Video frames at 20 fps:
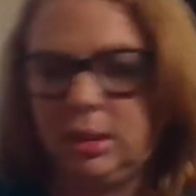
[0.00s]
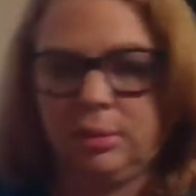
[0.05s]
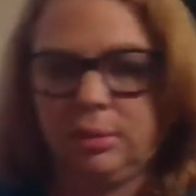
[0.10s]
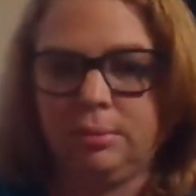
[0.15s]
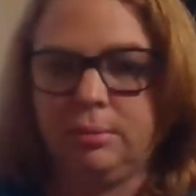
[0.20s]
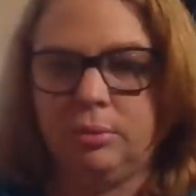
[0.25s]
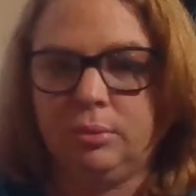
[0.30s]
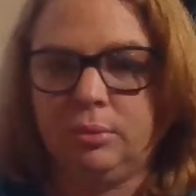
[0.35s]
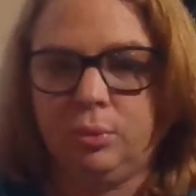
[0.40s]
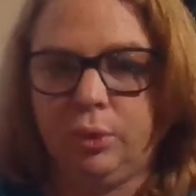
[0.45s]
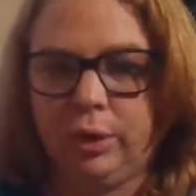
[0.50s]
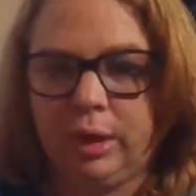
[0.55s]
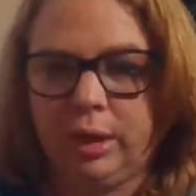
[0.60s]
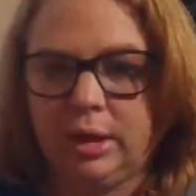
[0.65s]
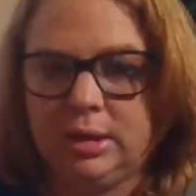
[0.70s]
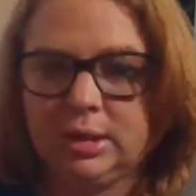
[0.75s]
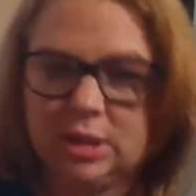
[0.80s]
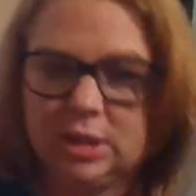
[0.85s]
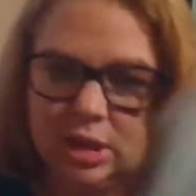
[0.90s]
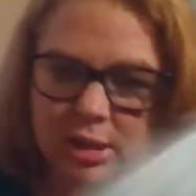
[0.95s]
going to
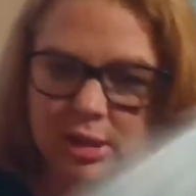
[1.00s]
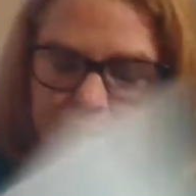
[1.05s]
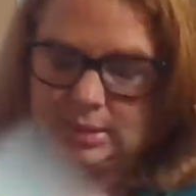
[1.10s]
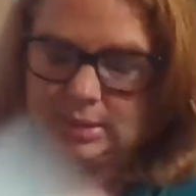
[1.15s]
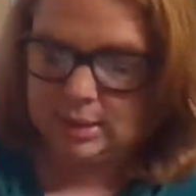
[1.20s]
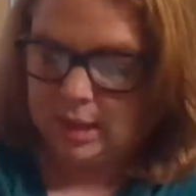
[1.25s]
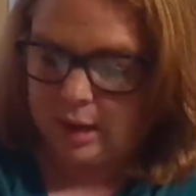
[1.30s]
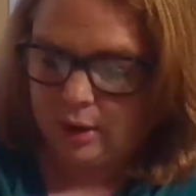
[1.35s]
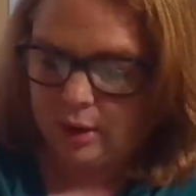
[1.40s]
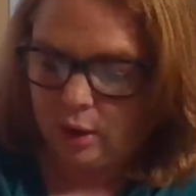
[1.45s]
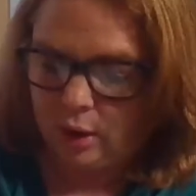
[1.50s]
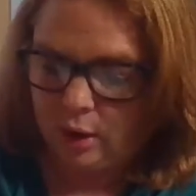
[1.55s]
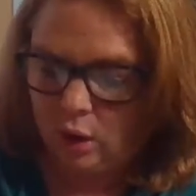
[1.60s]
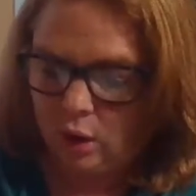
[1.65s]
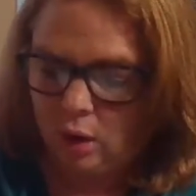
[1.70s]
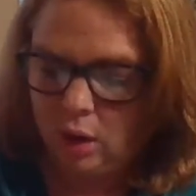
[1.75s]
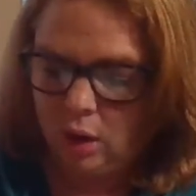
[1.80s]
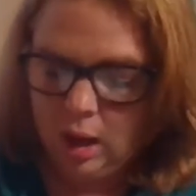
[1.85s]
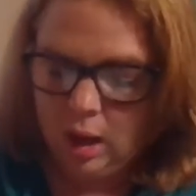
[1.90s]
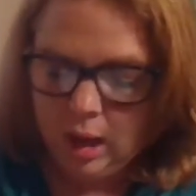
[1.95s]
relate to Jesus at
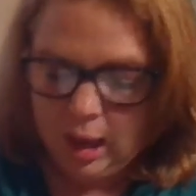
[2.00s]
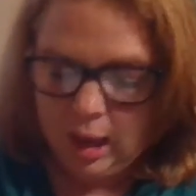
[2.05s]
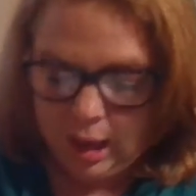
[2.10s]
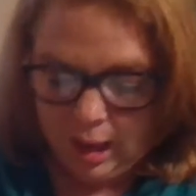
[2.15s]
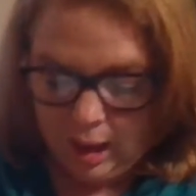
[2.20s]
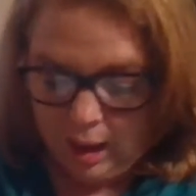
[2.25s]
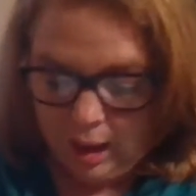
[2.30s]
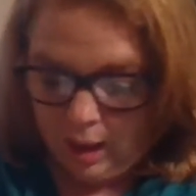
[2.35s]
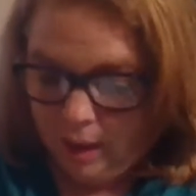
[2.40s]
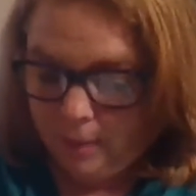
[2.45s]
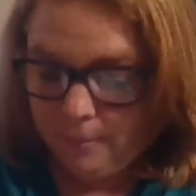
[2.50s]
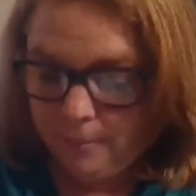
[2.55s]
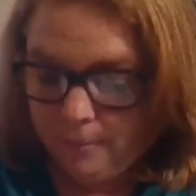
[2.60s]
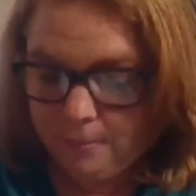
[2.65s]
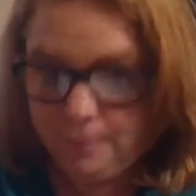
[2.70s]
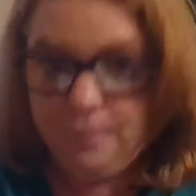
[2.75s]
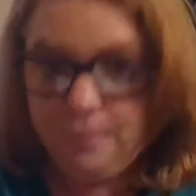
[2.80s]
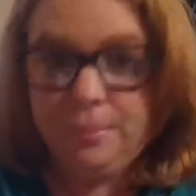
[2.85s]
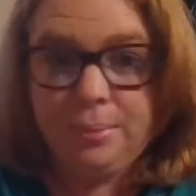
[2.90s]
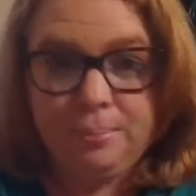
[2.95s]
all?
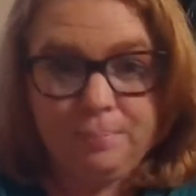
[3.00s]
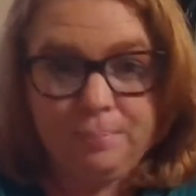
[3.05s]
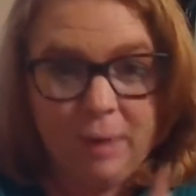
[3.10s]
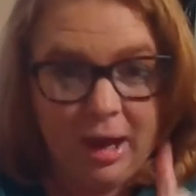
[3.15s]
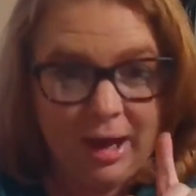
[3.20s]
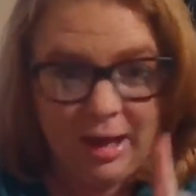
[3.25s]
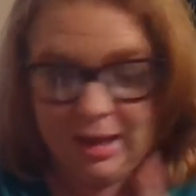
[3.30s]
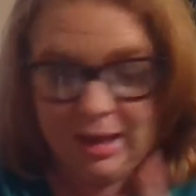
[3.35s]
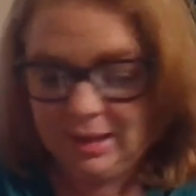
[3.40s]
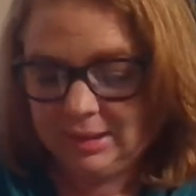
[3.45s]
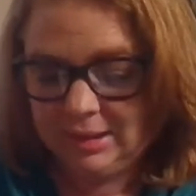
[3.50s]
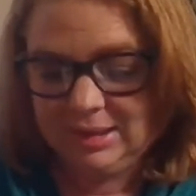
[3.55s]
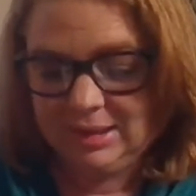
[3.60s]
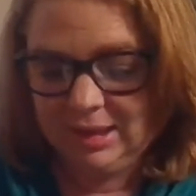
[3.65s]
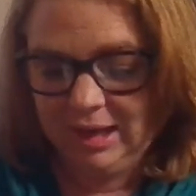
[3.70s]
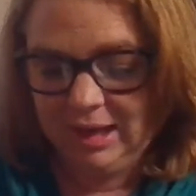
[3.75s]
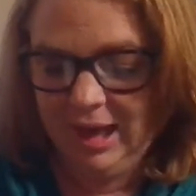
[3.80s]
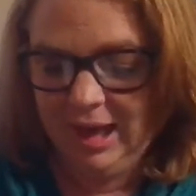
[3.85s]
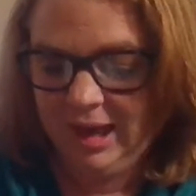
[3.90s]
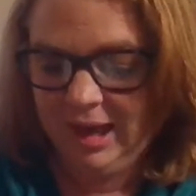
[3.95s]
But
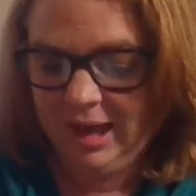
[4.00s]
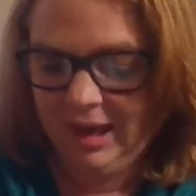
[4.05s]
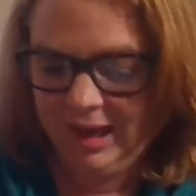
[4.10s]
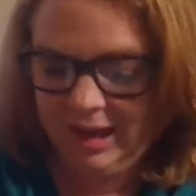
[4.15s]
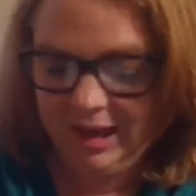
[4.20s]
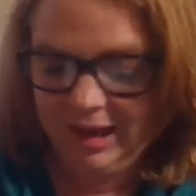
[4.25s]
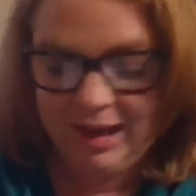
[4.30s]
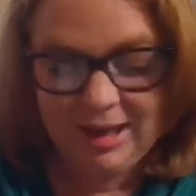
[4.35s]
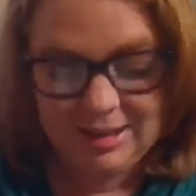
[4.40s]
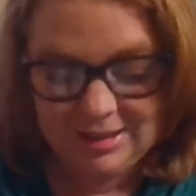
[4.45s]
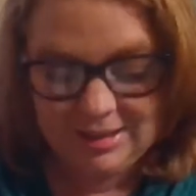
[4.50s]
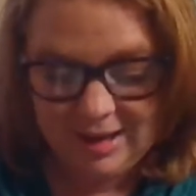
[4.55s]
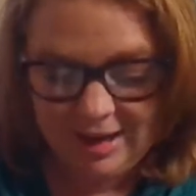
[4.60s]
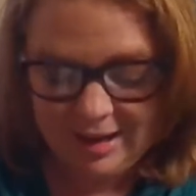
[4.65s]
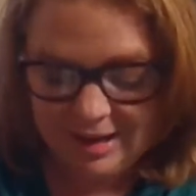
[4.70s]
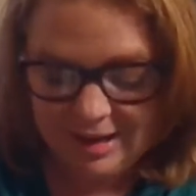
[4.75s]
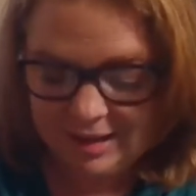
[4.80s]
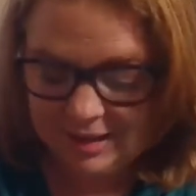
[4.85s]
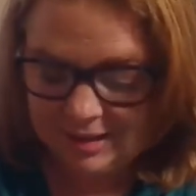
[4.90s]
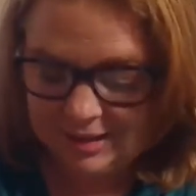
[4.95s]
it
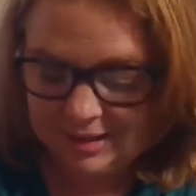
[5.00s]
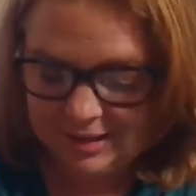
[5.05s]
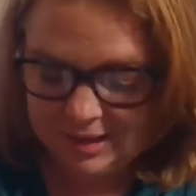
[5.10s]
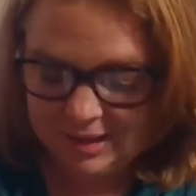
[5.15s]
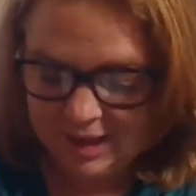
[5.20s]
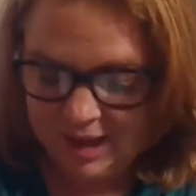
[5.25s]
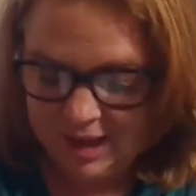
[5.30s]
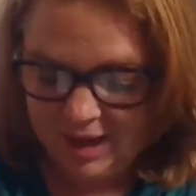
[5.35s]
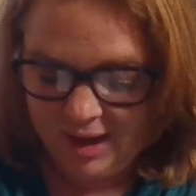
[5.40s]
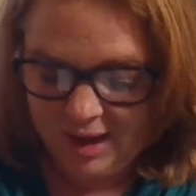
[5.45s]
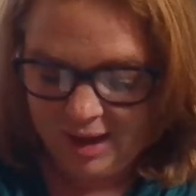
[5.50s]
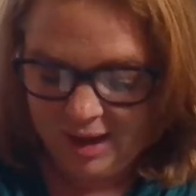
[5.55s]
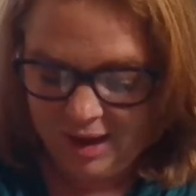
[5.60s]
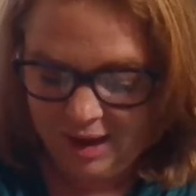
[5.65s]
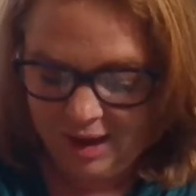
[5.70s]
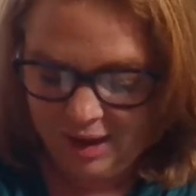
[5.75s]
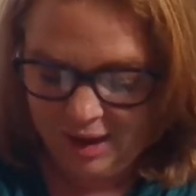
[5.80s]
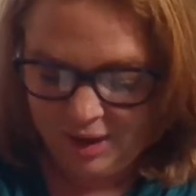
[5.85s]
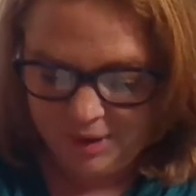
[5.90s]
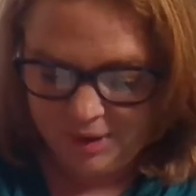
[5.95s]
does.
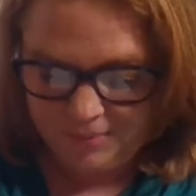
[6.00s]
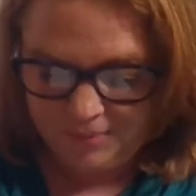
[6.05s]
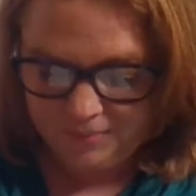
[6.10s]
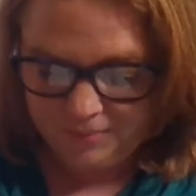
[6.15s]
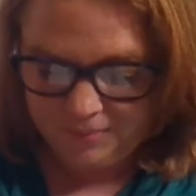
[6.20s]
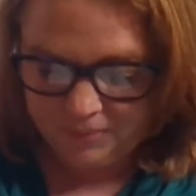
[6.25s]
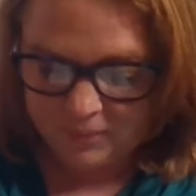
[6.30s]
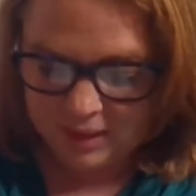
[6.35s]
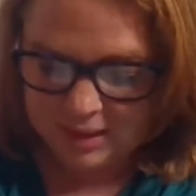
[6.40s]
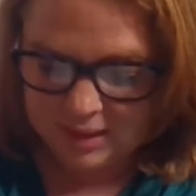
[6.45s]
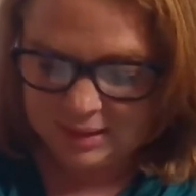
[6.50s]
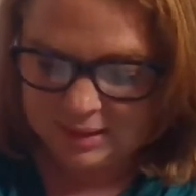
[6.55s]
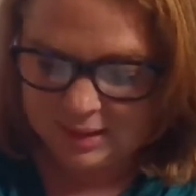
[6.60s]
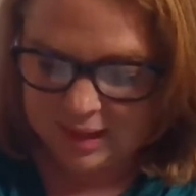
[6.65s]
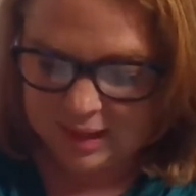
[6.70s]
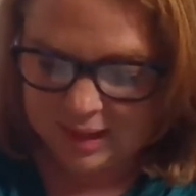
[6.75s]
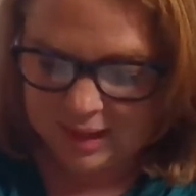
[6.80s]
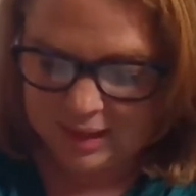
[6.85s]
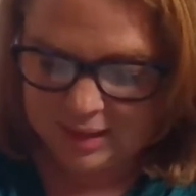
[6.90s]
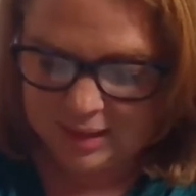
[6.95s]
It
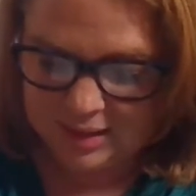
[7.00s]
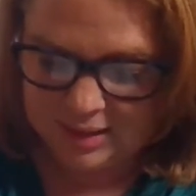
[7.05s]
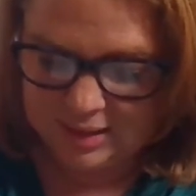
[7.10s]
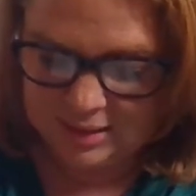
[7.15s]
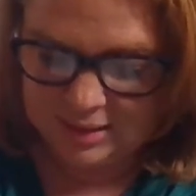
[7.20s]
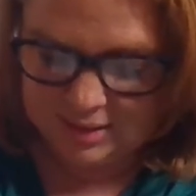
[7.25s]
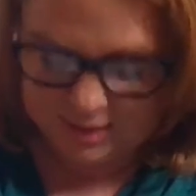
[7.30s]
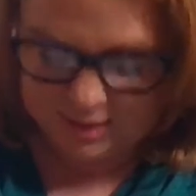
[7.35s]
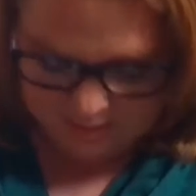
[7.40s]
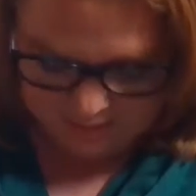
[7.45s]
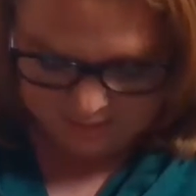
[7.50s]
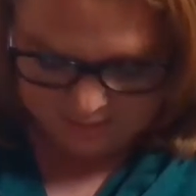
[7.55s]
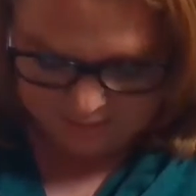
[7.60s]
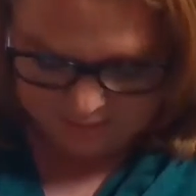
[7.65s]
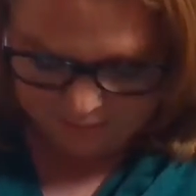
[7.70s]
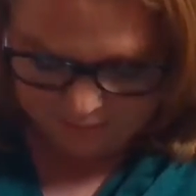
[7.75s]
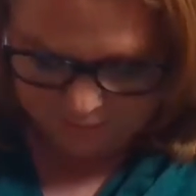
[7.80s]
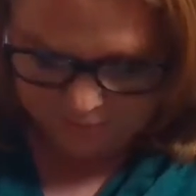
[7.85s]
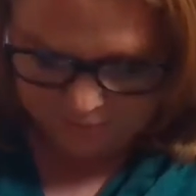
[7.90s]
says,